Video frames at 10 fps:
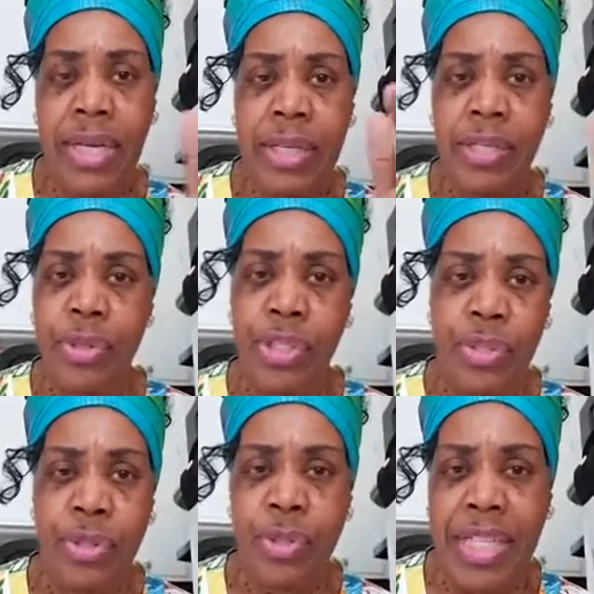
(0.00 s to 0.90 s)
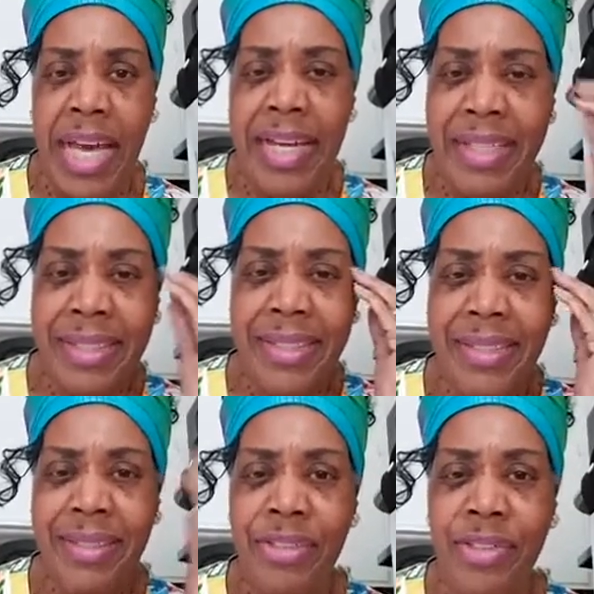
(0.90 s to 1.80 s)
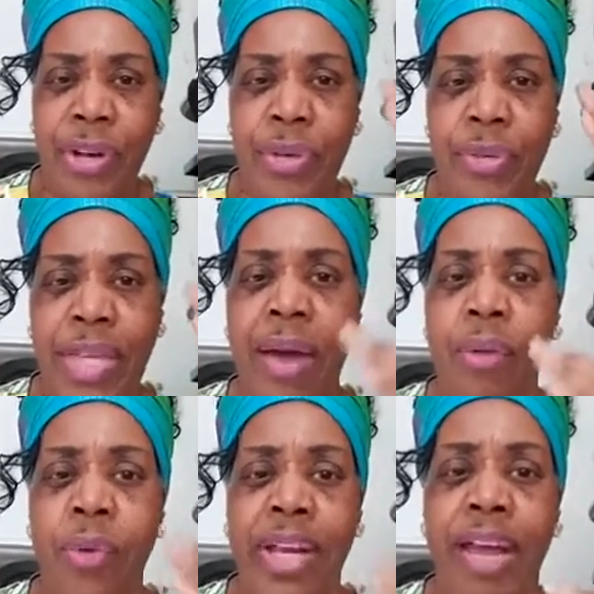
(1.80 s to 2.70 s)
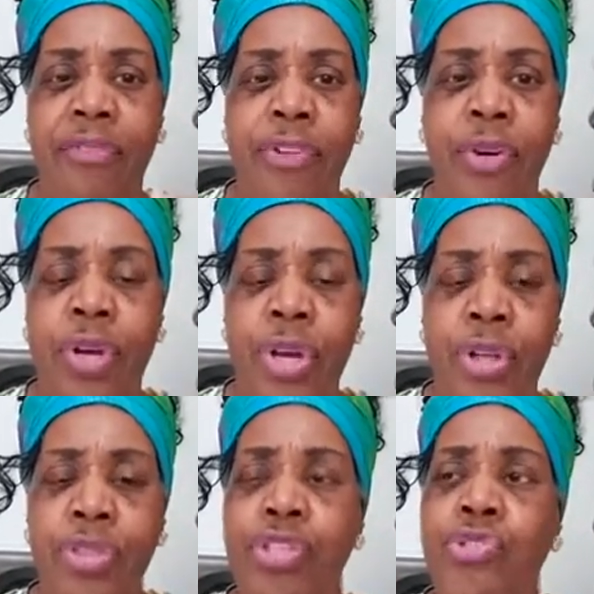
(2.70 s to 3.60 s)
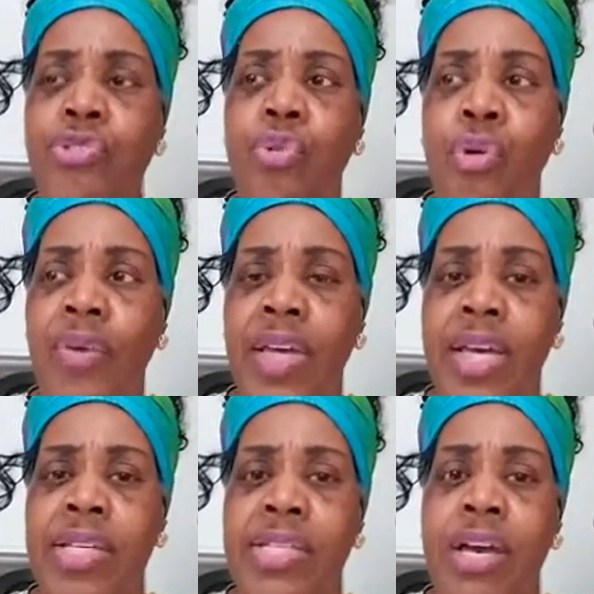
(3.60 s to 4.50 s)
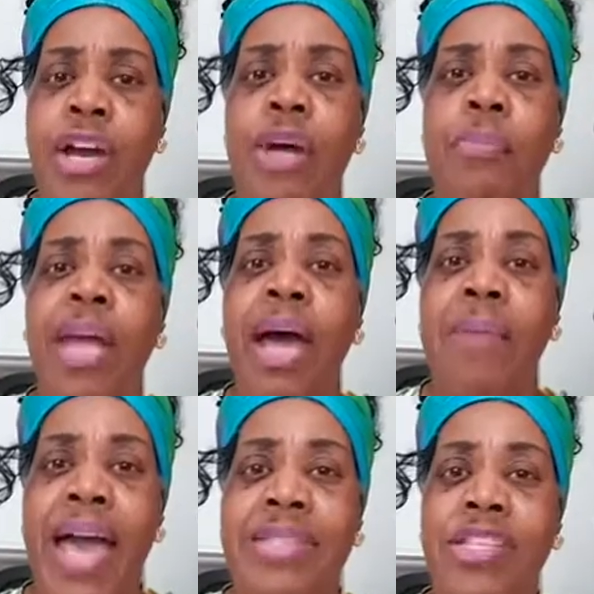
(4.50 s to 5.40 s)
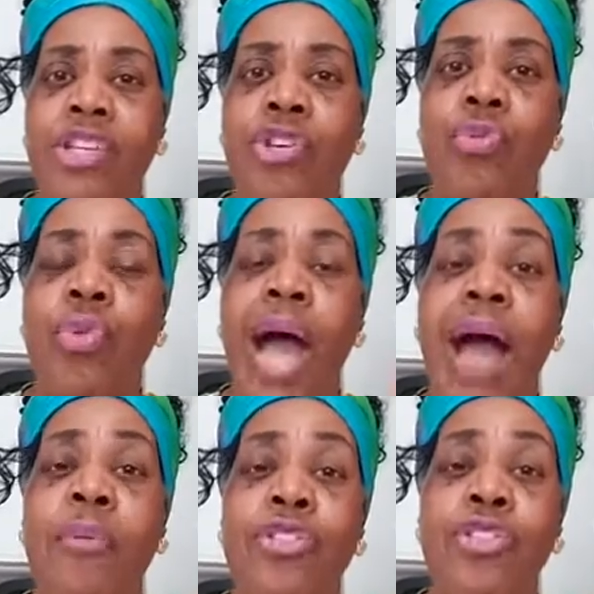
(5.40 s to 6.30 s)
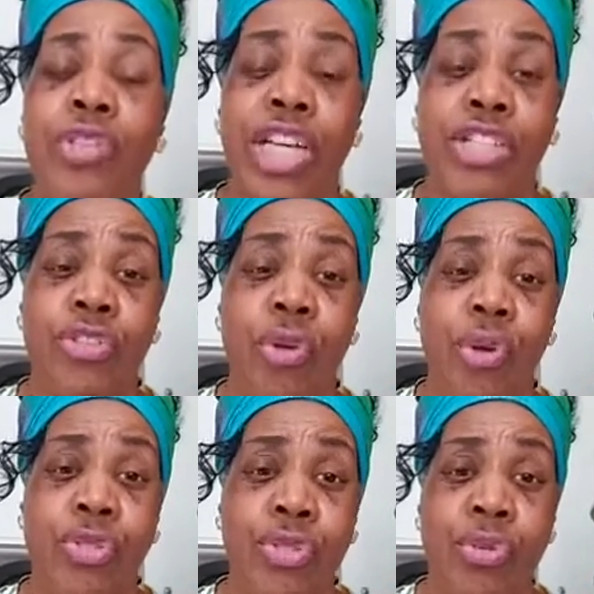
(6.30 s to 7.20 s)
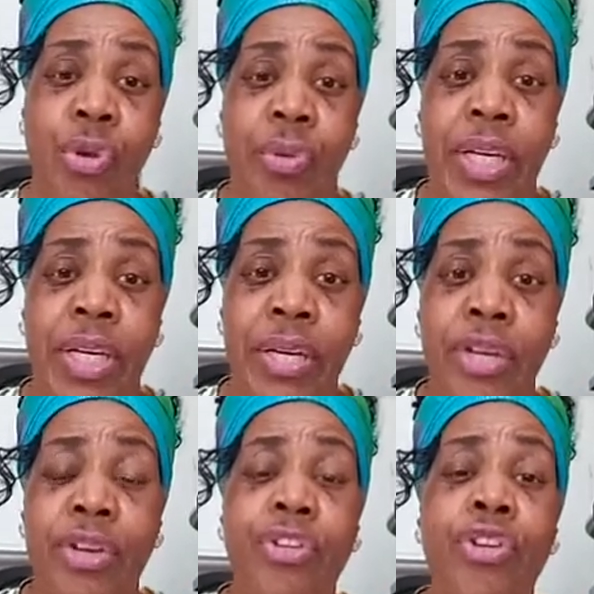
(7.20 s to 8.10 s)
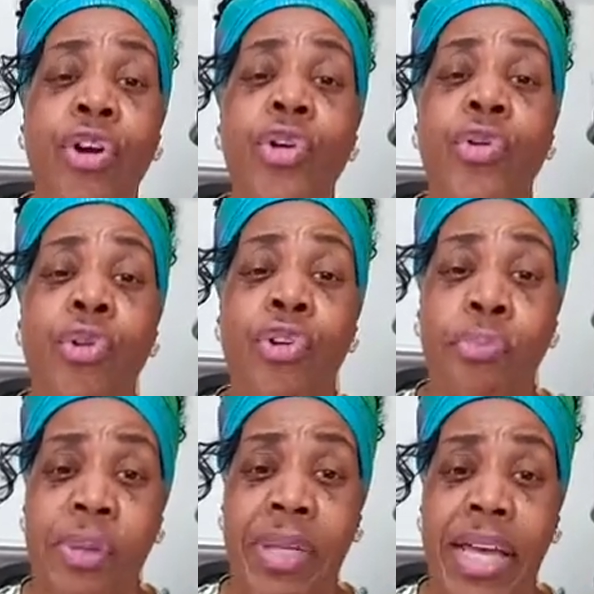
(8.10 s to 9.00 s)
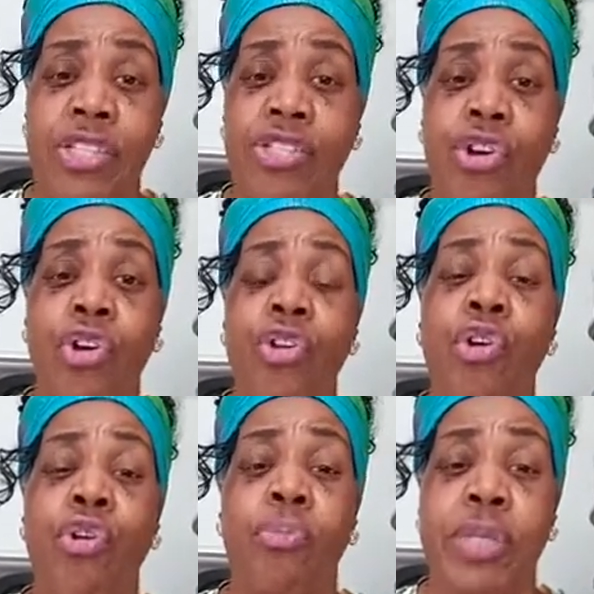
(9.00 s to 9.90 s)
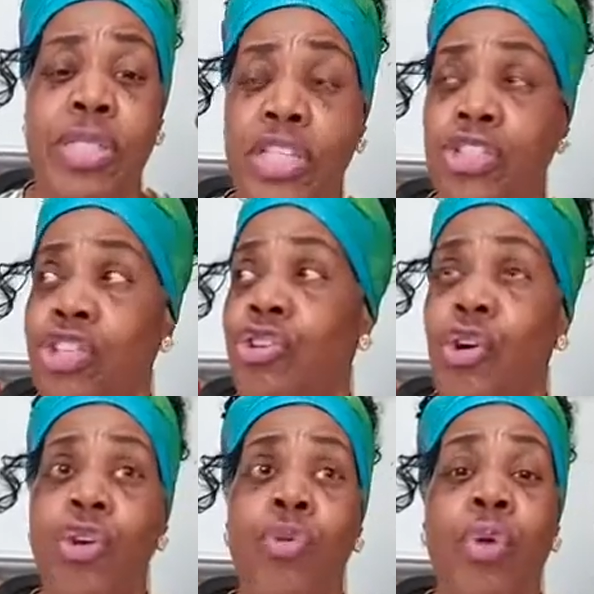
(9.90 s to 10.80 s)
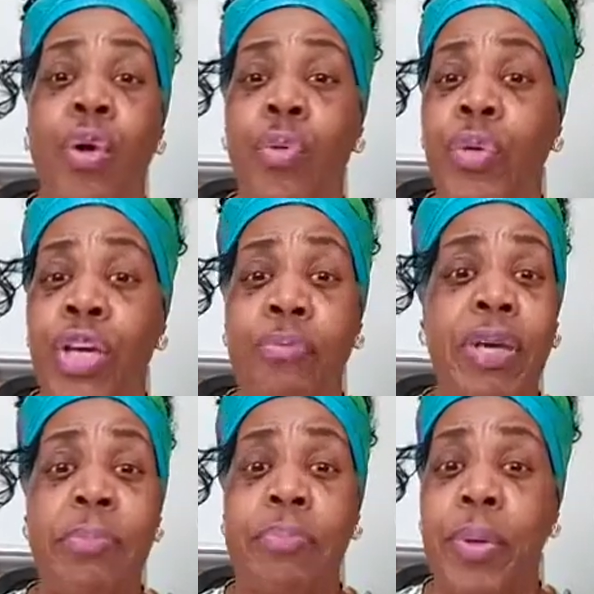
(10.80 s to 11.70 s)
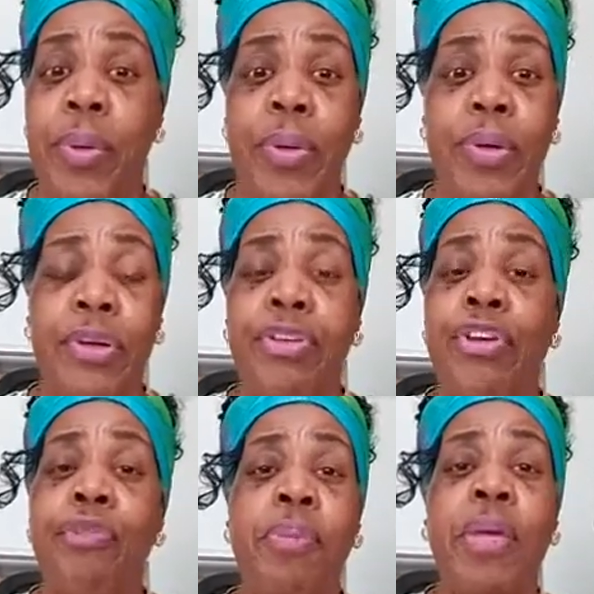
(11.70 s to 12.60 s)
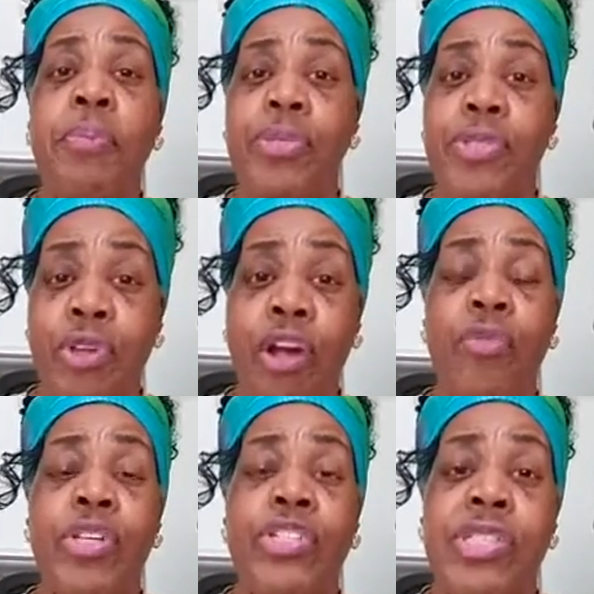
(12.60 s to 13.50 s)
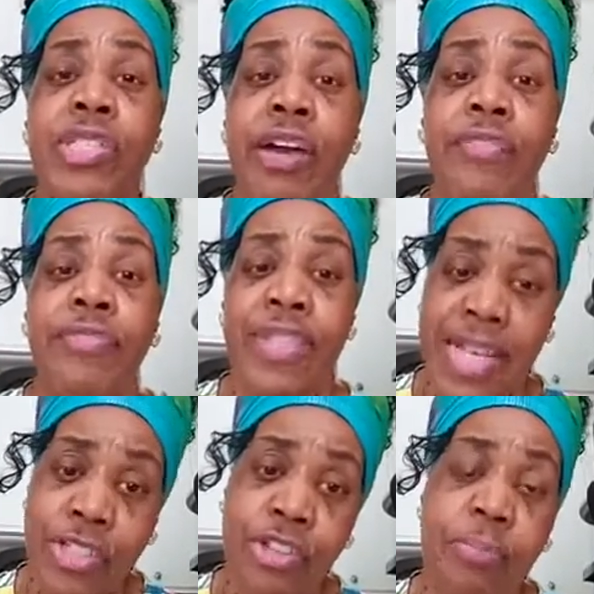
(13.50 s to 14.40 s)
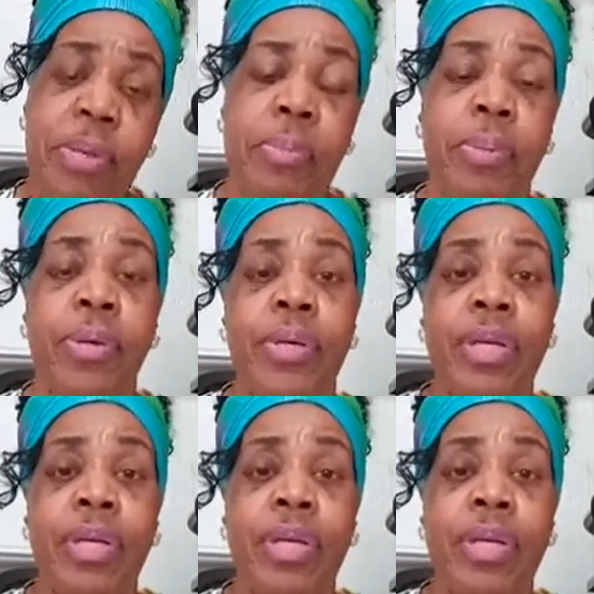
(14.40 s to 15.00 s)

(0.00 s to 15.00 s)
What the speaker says: you get it. You get whatever the story is. But I'm asking you, I want you to get your own story. Know your own place. Know your own position. Know your own people. Your people, starting with yourself. That's your people.